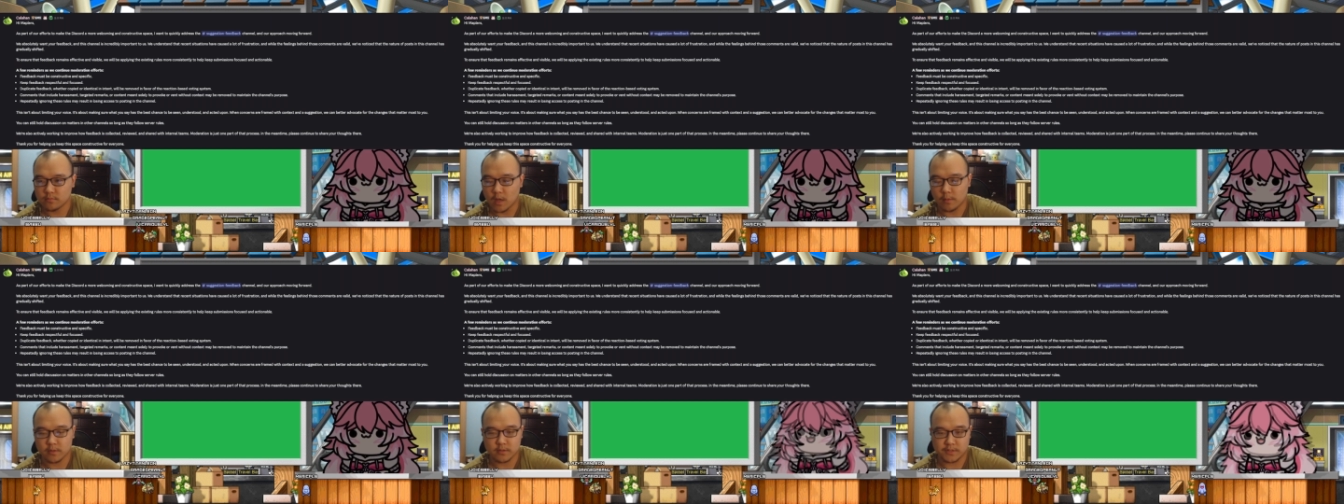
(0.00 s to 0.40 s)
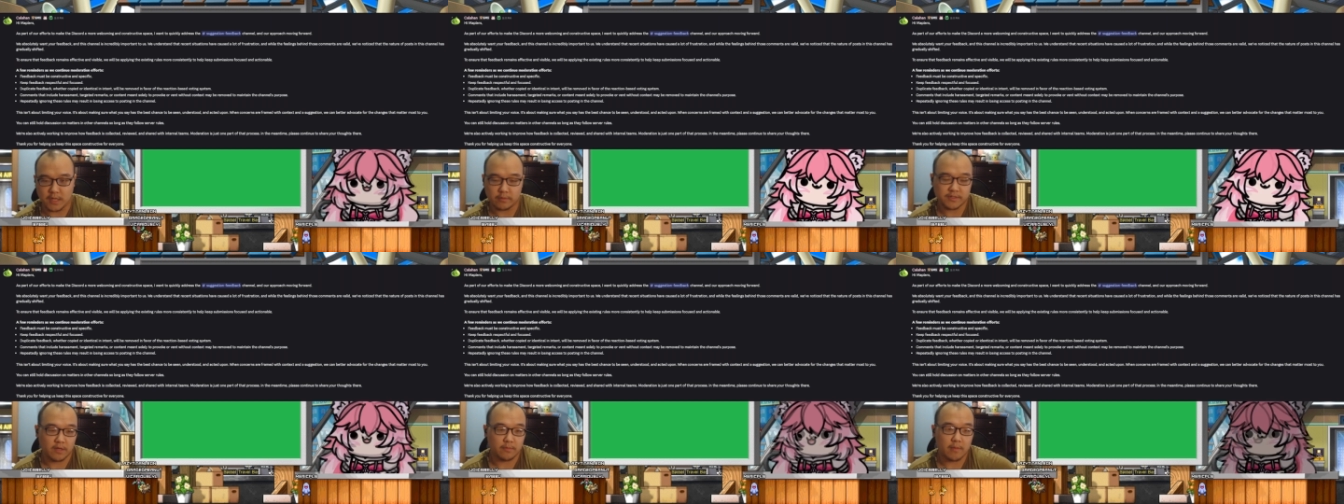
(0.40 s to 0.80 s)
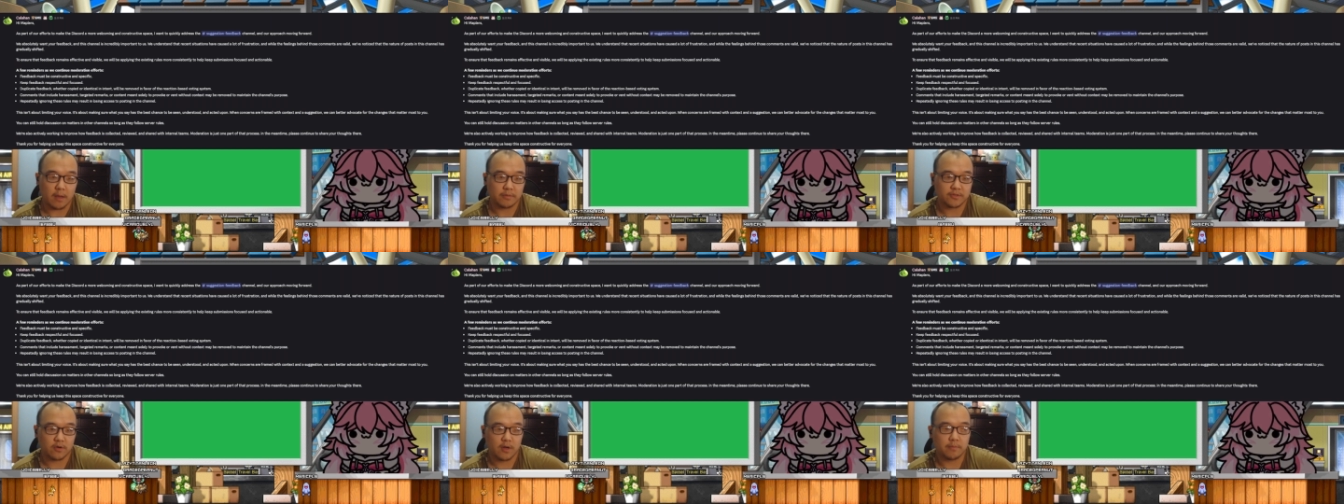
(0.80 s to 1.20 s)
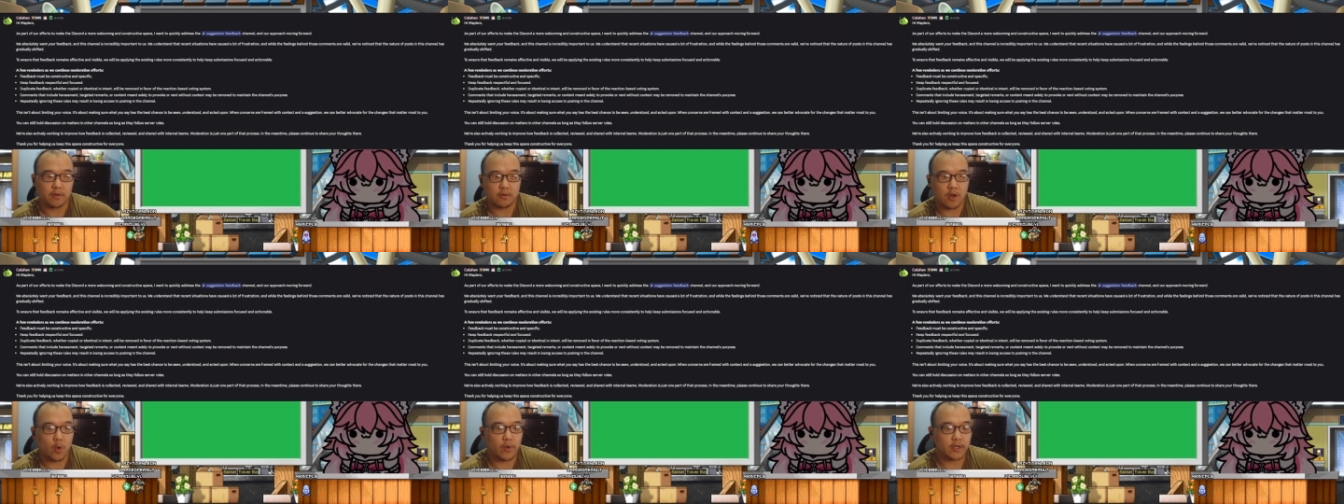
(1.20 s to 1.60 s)
I would say Maplestory, but
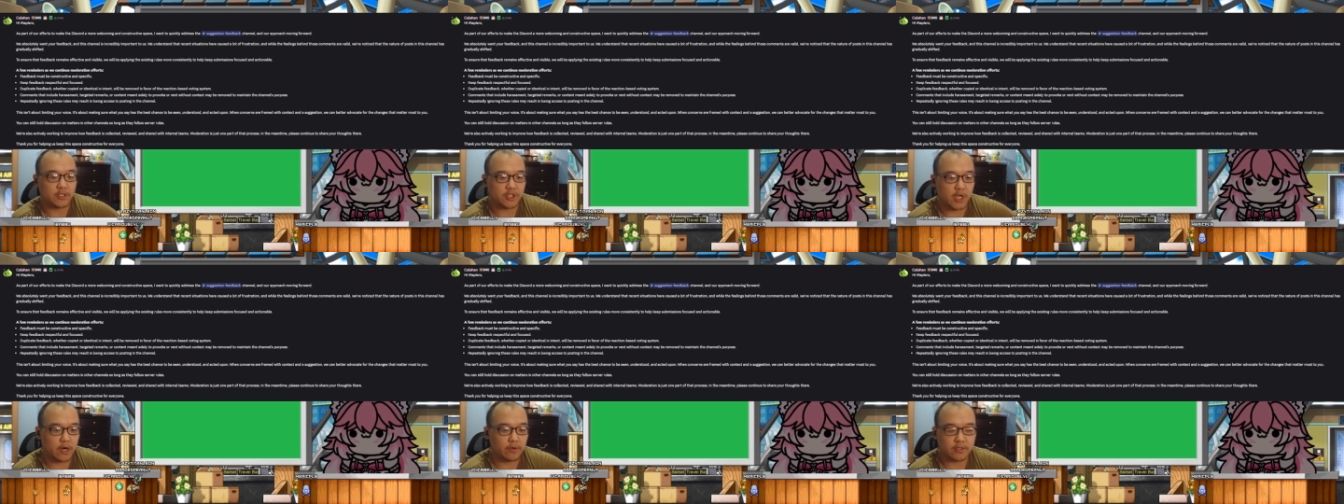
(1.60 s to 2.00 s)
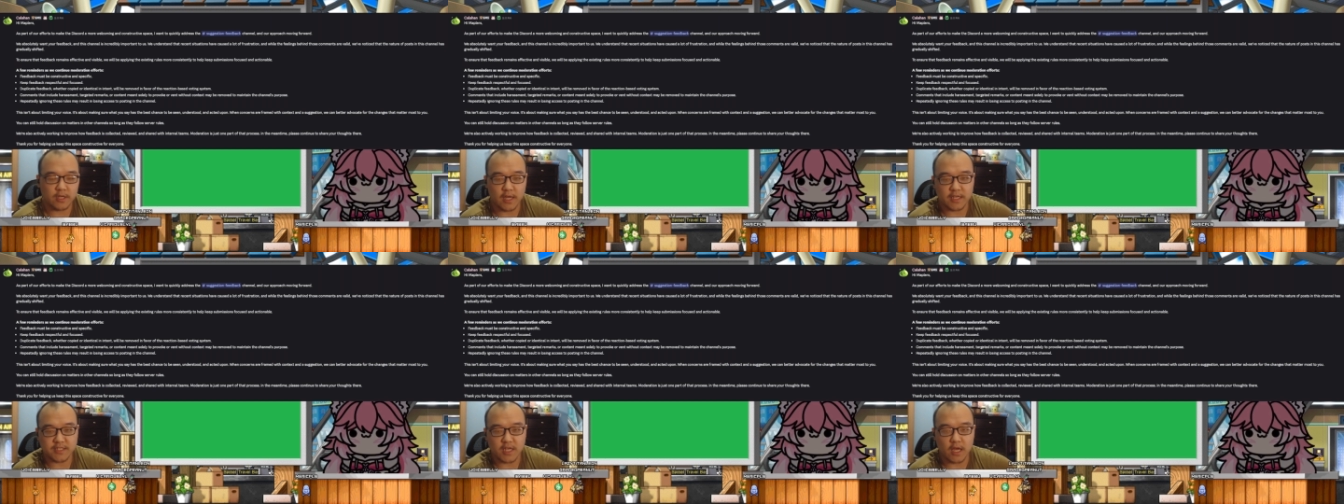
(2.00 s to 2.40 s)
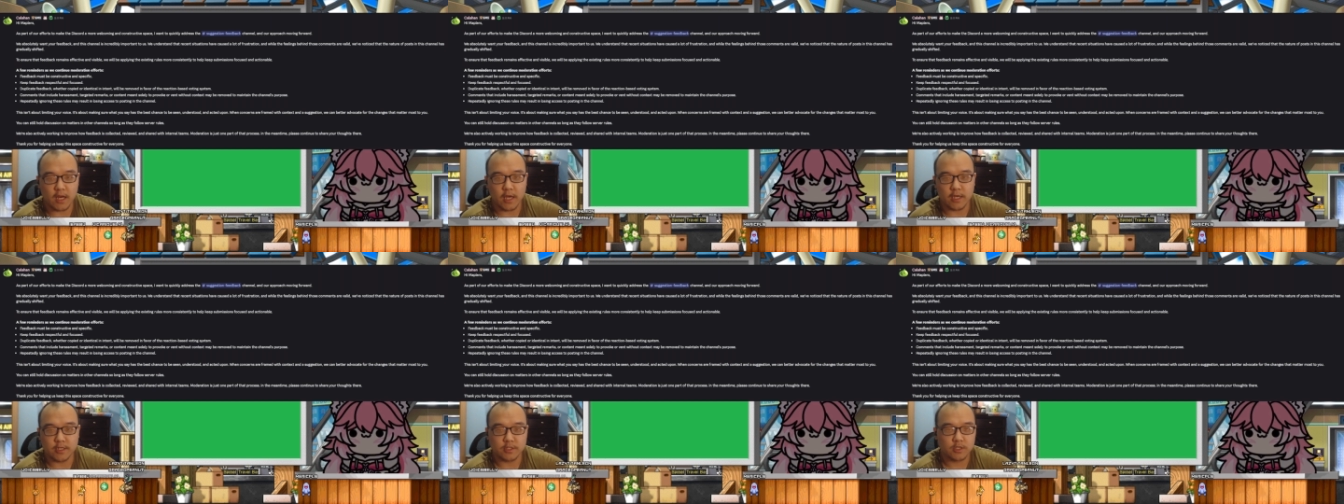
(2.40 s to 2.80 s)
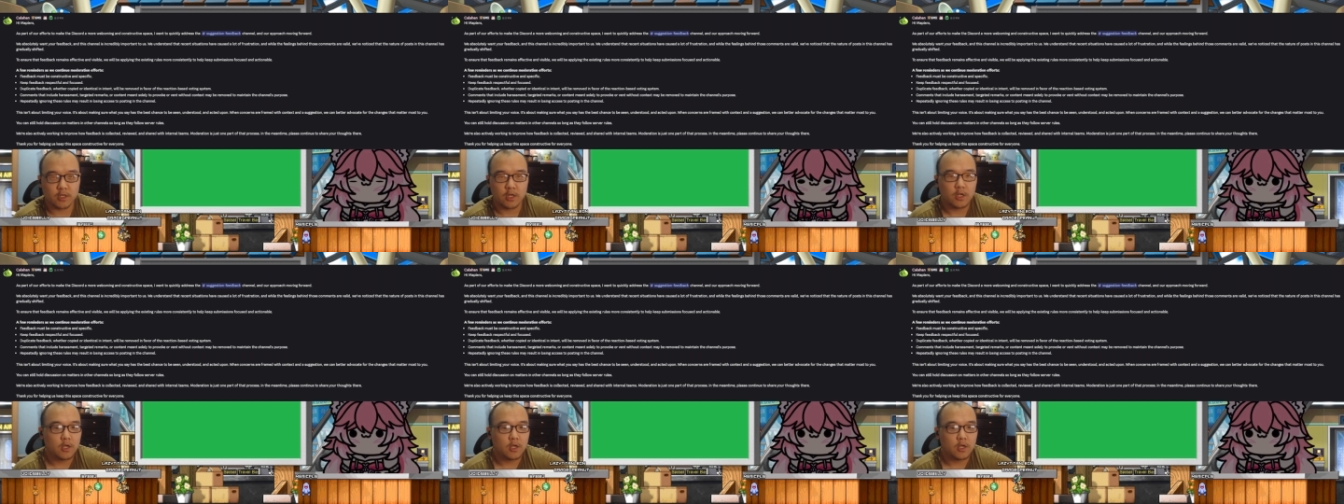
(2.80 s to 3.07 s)
no one in general in today's day and age.